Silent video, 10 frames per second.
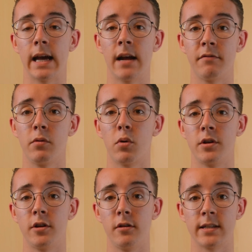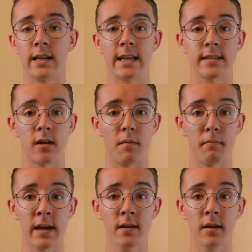everyone new to latte art
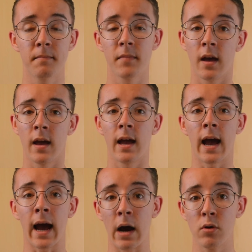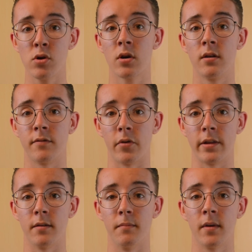make, how you can avoid
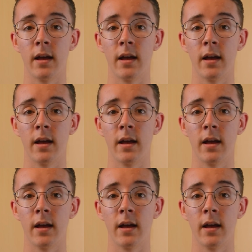them,